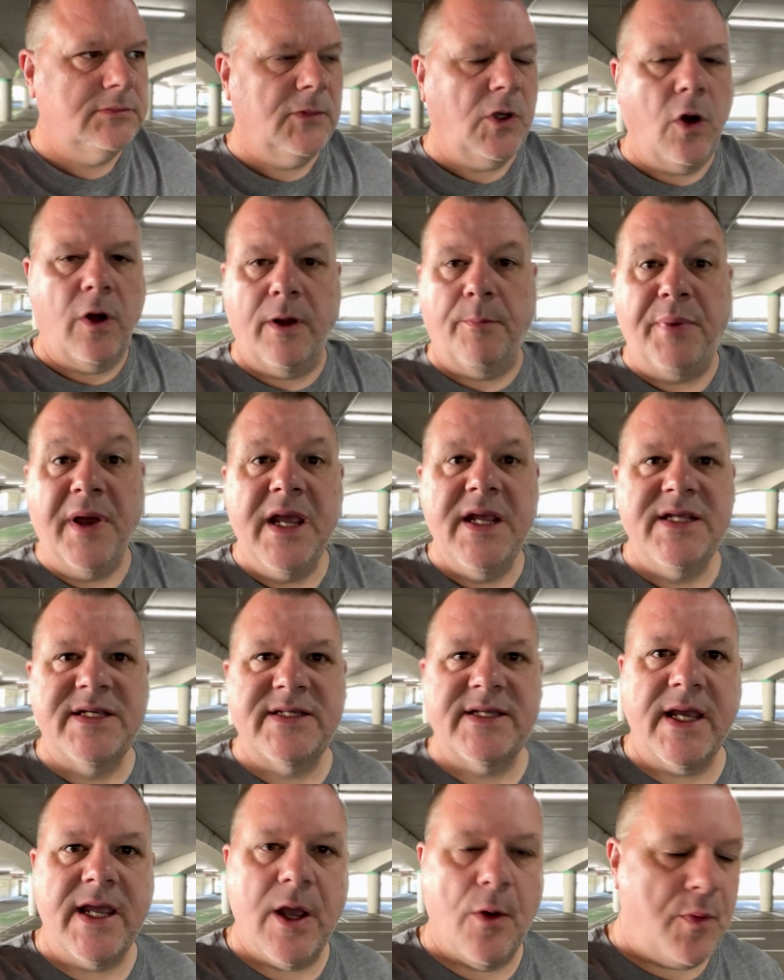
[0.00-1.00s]
on a
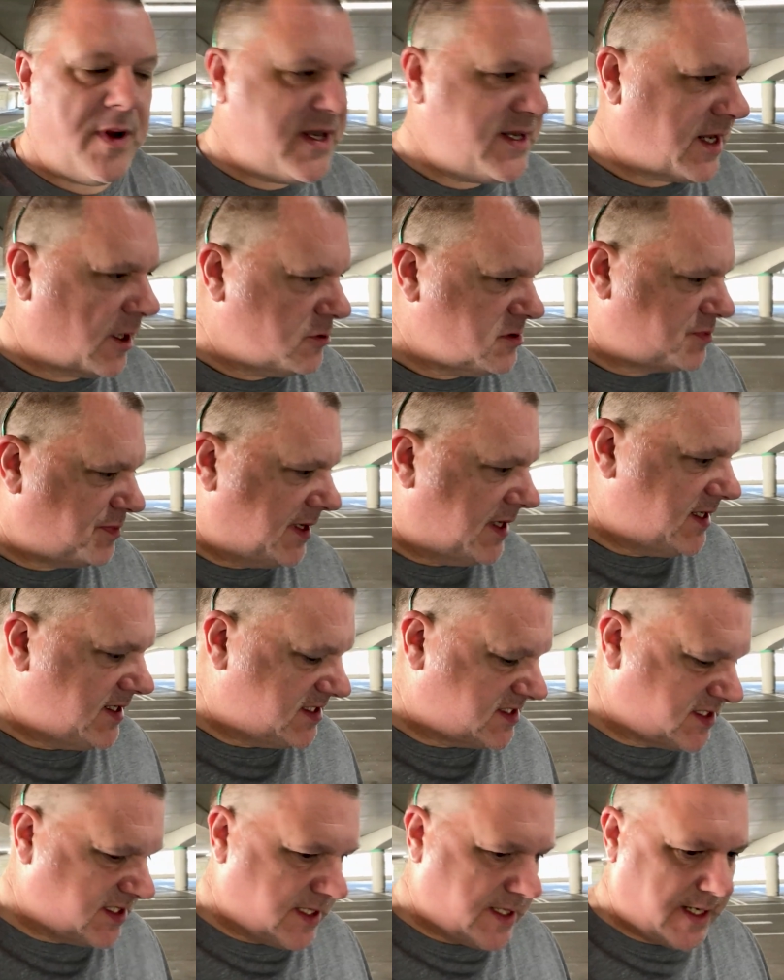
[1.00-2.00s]
PC, a Windows
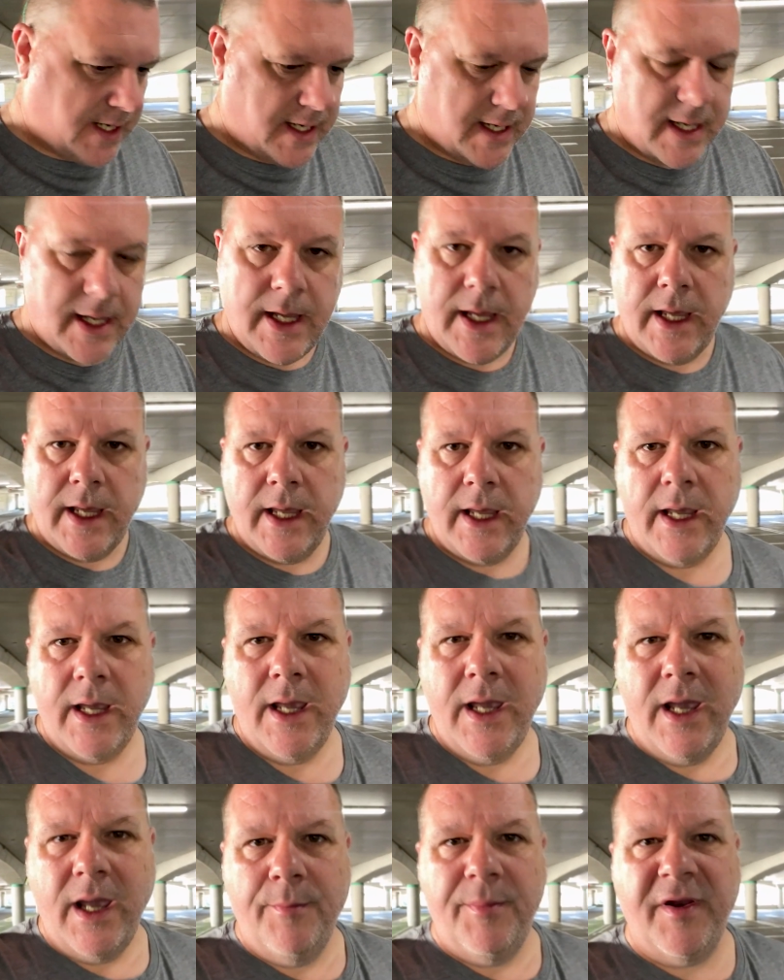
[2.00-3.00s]
PC.
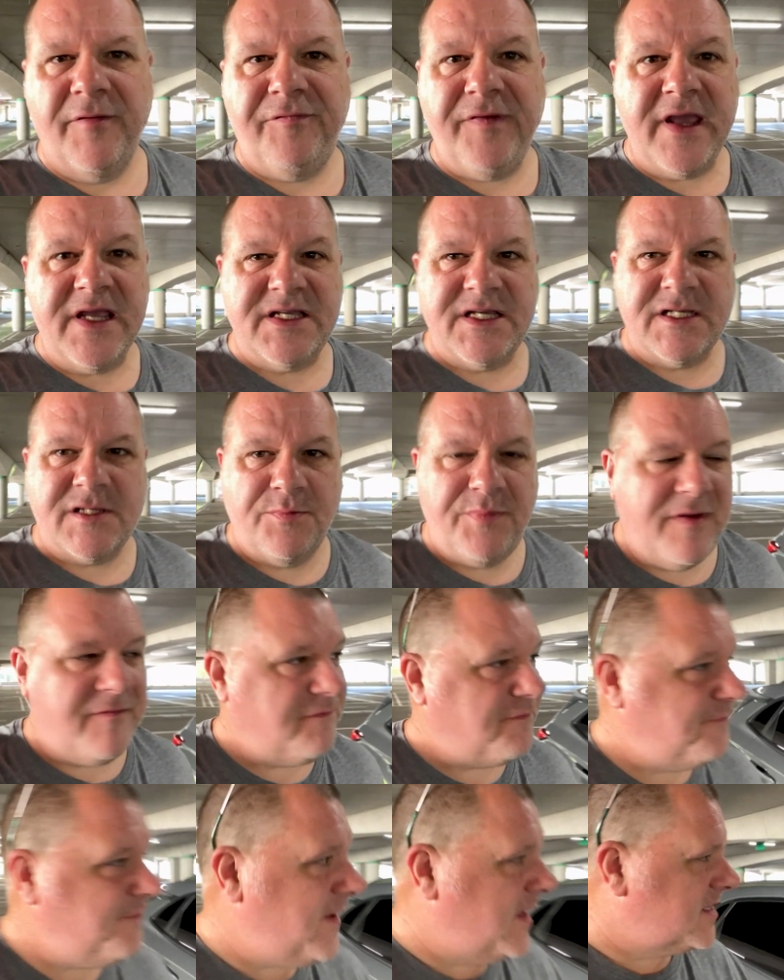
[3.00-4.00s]
But the thing is, it's a bit
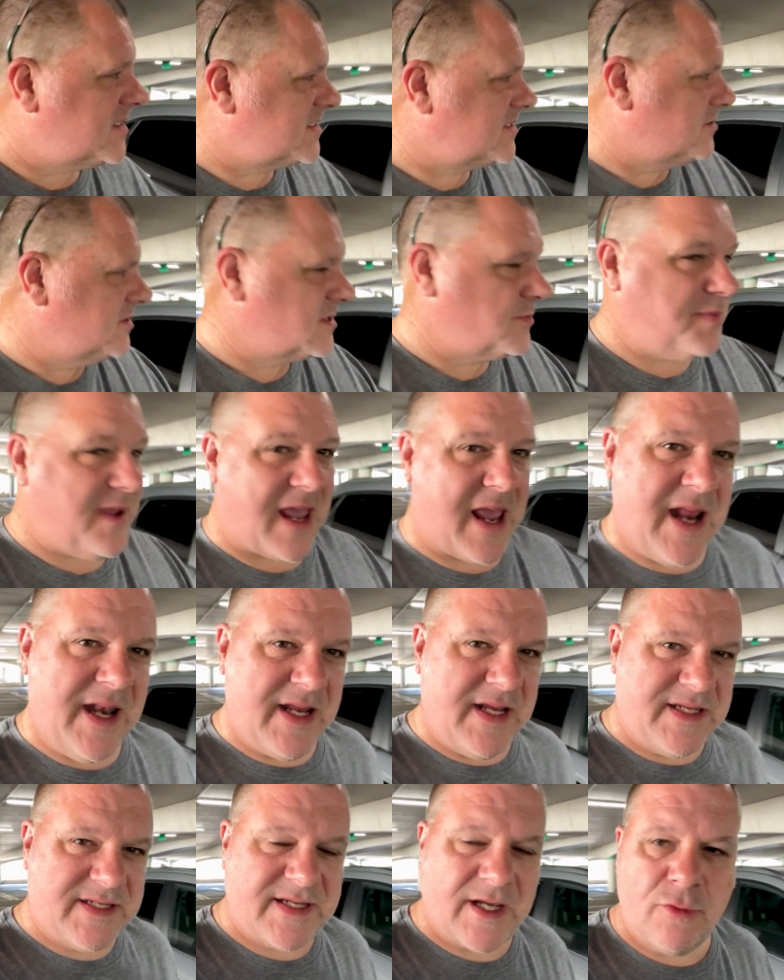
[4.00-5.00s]
fixed. It's a bit
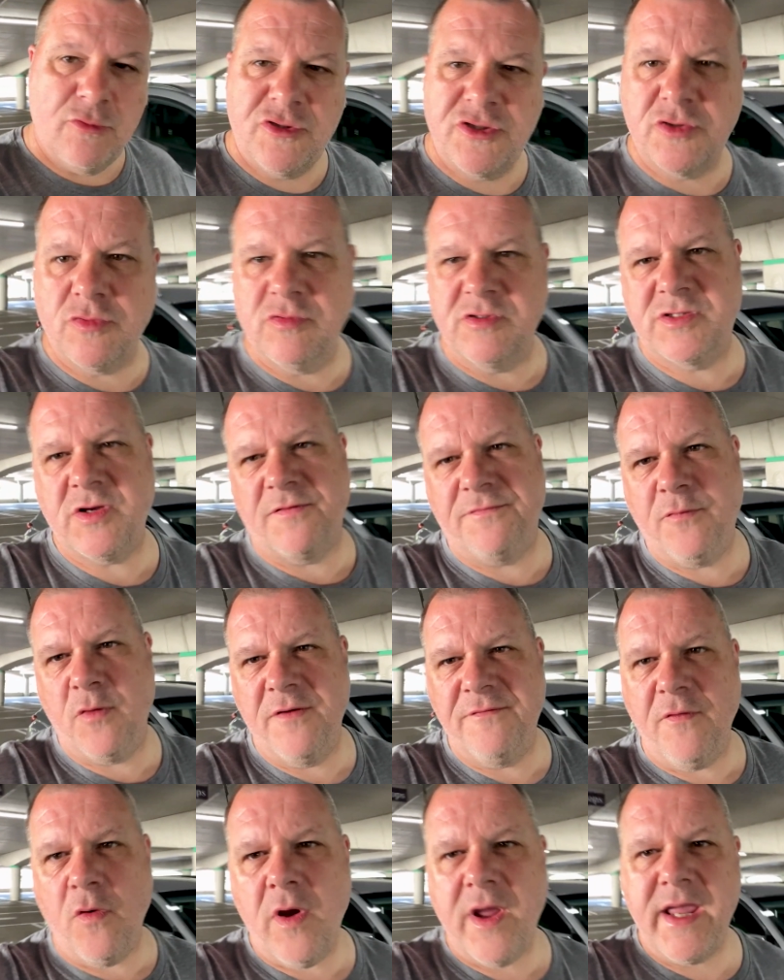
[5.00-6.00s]
antisocial. So I thought
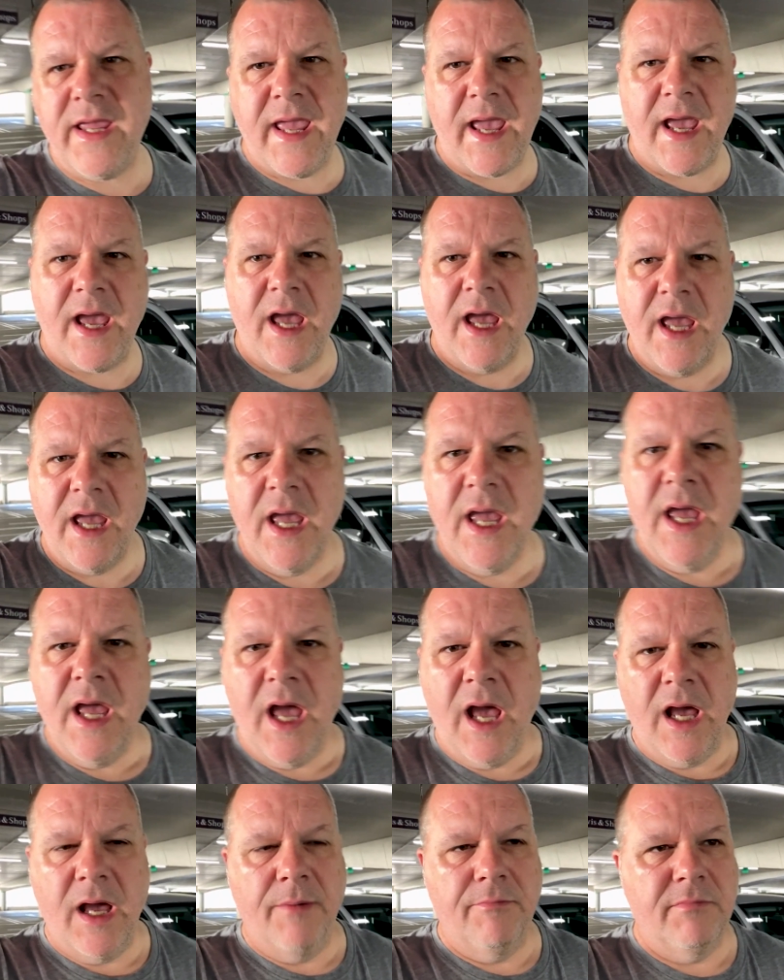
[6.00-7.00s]
if I can get
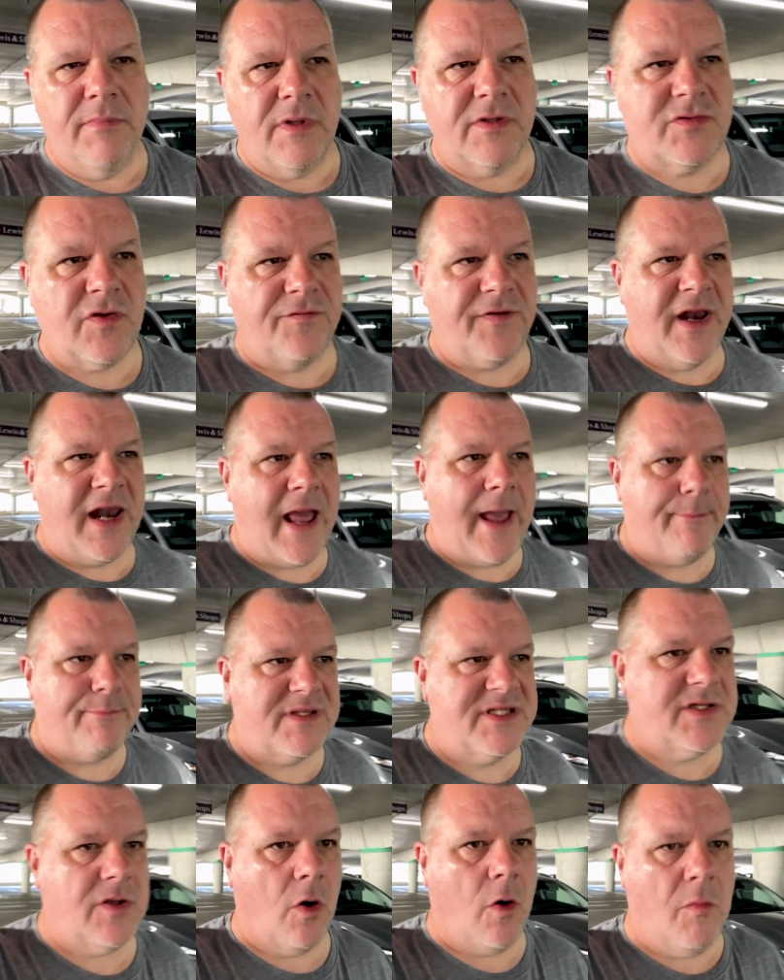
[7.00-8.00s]
um, sort of a
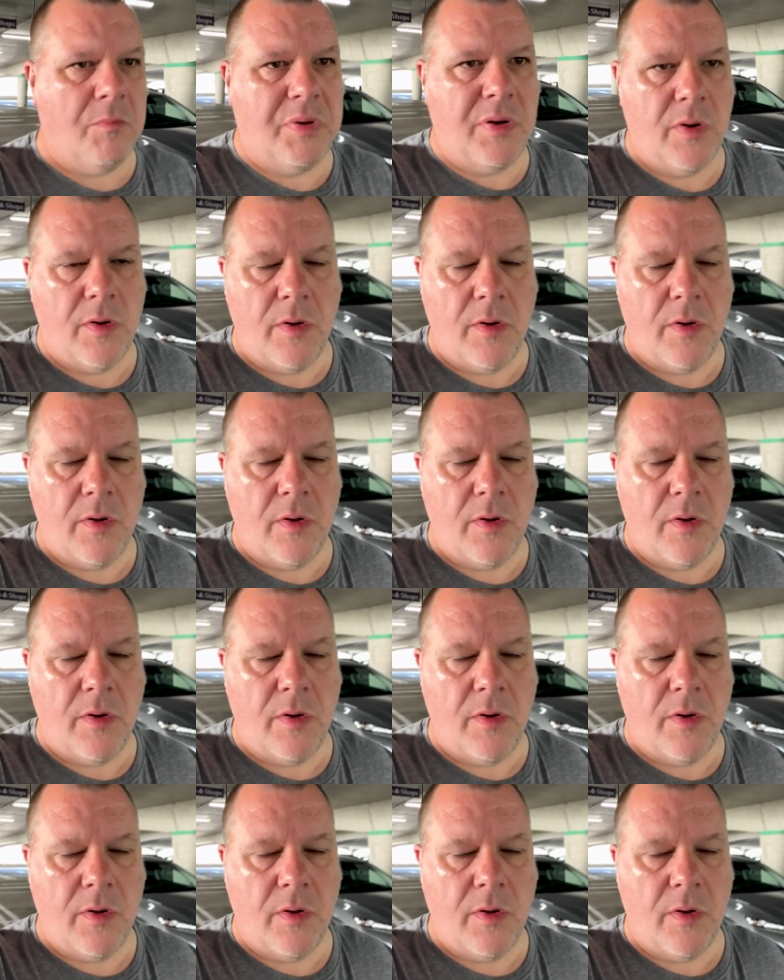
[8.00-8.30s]
laptop,